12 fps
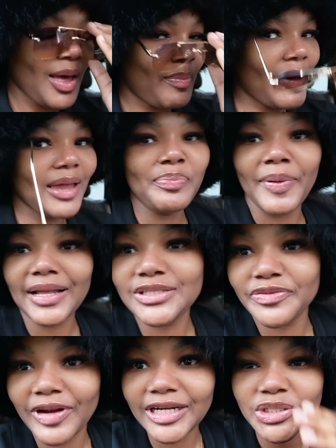But back
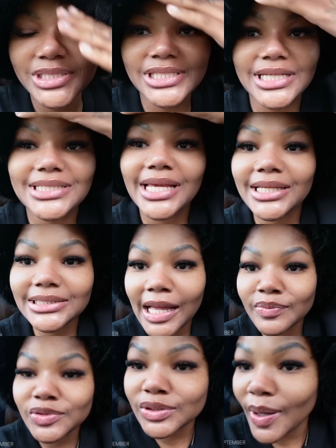to factory settings.
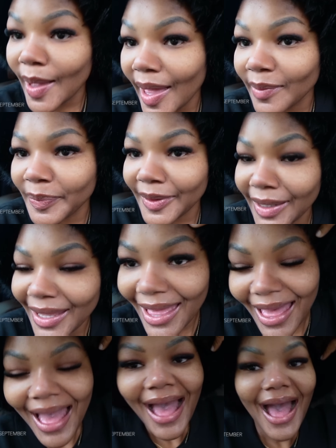I'm so happy.
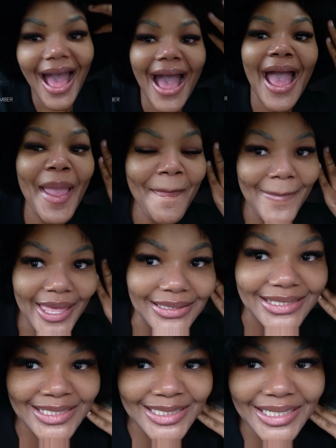I
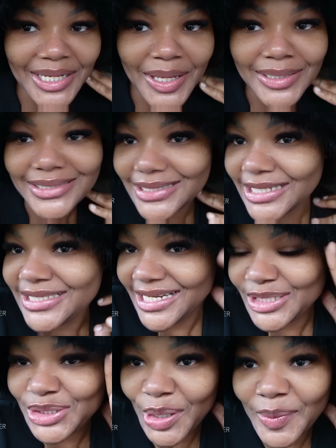missed
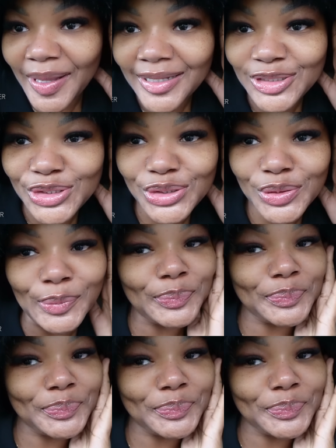16 so much.